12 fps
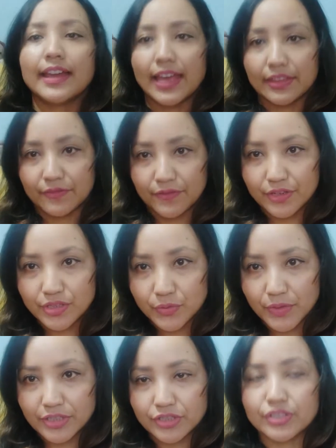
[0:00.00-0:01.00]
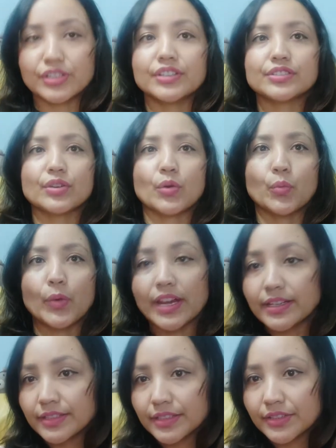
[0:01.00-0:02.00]
And the first question is,
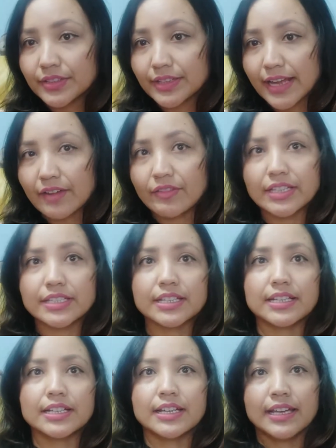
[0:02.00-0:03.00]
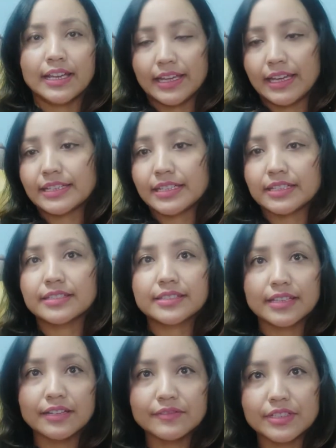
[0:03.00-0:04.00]
where did the narrator and his
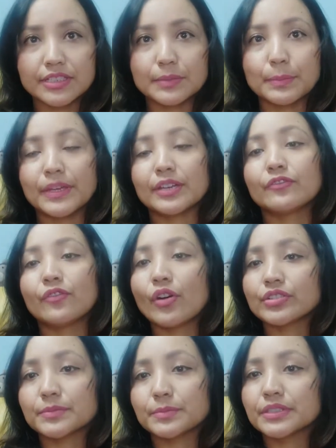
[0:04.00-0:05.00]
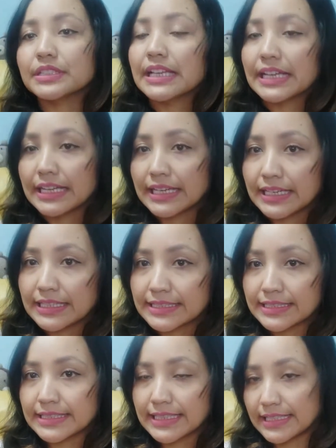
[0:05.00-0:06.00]
servant make forcible
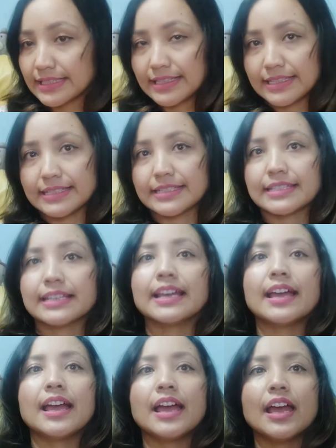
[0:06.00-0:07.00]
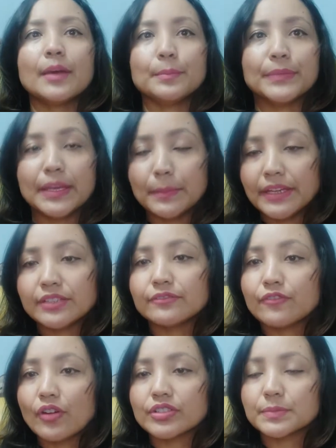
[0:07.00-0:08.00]
entrance? They made a
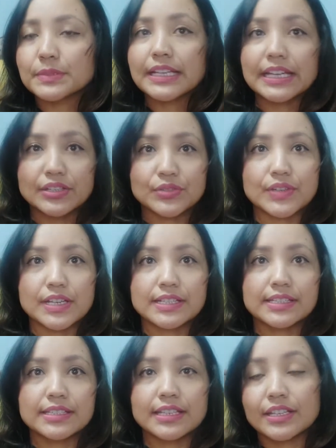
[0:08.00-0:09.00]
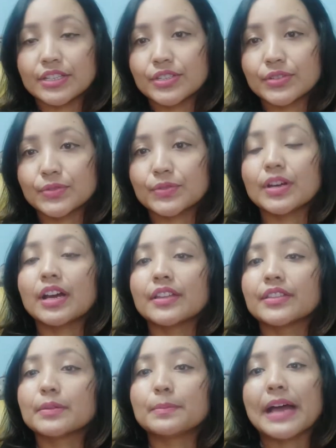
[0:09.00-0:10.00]
forcible entrance into
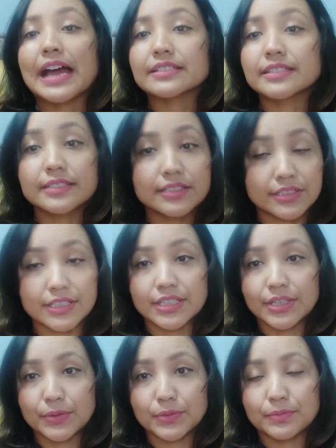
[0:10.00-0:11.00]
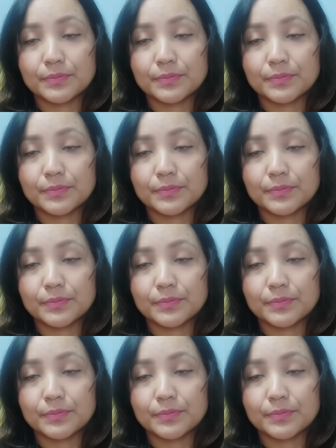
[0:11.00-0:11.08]
the abandoned city.